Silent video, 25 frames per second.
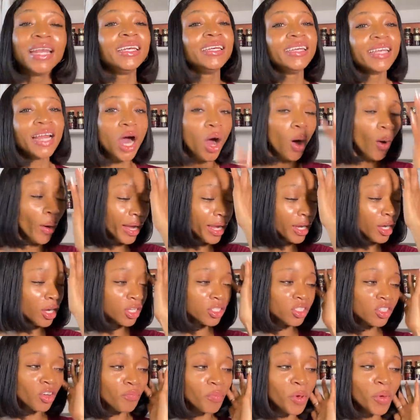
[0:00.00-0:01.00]
Now, a
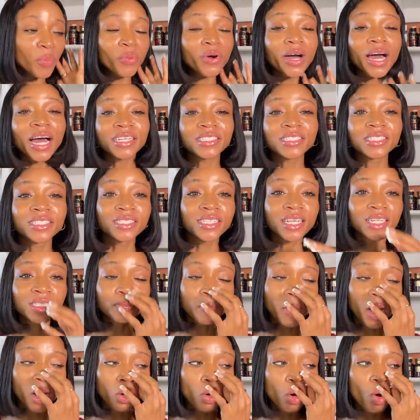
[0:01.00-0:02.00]
lot of people associate
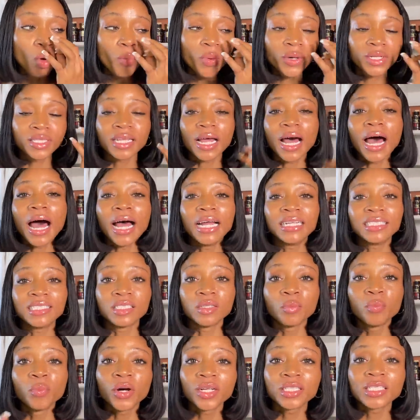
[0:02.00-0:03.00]
mango butter as
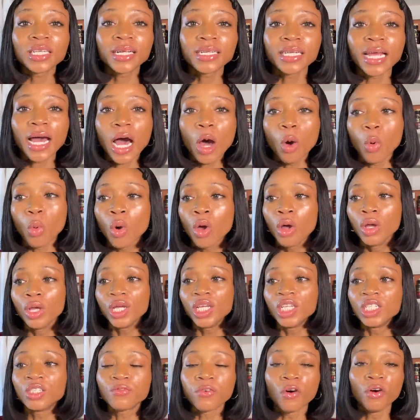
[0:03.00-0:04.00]
the butter that oh,
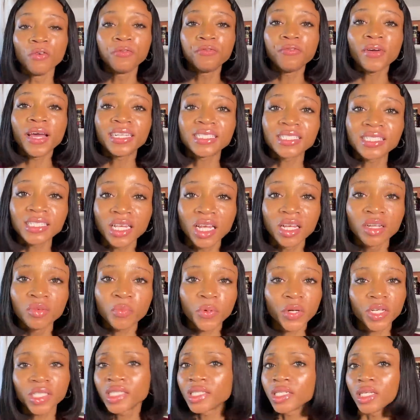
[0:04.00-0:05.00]
is for fair skin
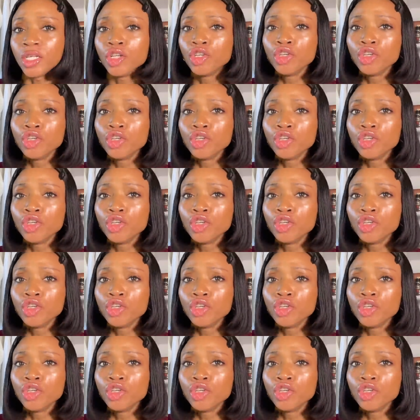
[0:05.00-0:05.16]
person.